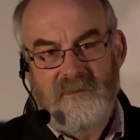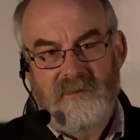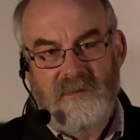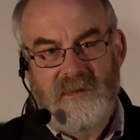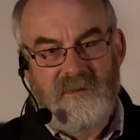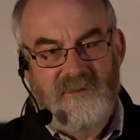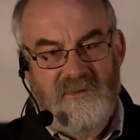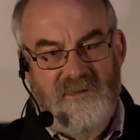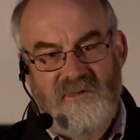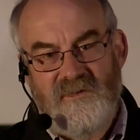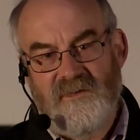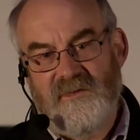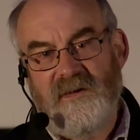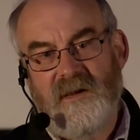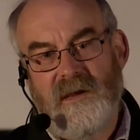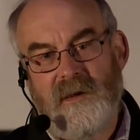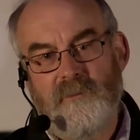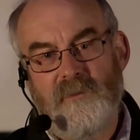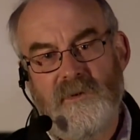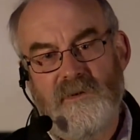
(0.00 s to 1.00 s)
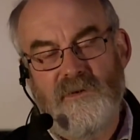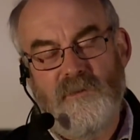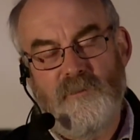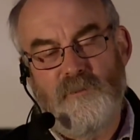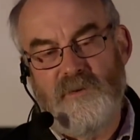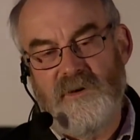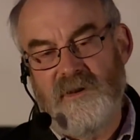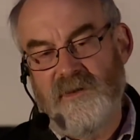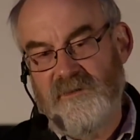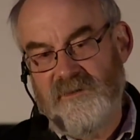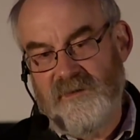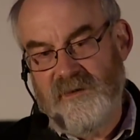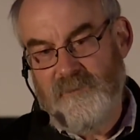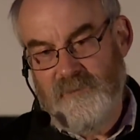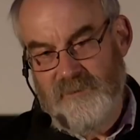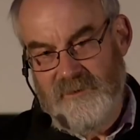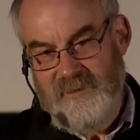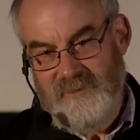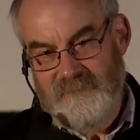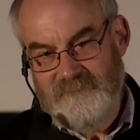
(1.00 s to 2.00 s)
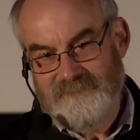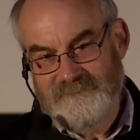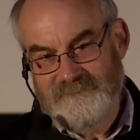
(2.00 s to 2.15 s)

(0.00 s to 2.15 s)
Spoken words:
Now, at this time, you breathe deeply.